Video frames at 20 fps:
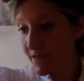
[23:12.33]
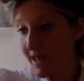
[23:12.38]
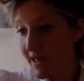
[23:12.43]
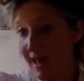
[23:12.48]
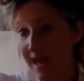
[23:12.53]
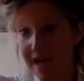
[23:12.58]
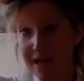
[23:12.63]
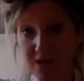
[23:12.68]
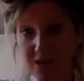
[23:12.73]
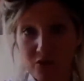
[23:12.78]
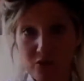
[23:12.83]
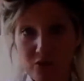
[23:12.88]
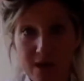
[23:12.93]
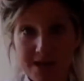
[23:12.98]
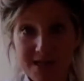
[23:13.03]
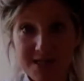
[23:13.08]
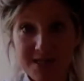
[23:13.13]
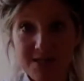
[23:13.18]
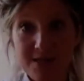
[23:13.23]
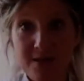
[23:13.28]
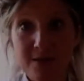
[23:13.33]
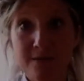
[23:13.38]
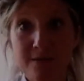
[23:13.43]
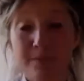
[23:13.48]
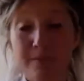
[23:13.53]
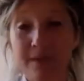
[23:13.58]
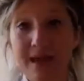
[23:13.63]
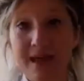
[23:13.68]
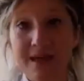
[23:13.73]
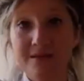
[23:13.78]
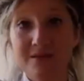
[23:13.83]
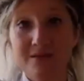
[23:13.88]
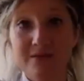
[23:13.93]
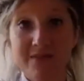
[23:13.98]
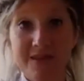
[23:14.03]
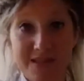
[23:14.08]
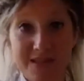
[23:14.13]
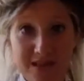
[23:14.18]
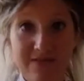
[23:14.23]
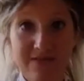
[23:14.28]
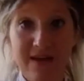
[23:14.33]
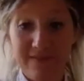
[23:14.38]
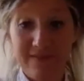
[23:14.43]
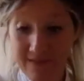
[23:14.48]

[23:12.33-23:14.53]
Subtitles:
helichrysum and things like that.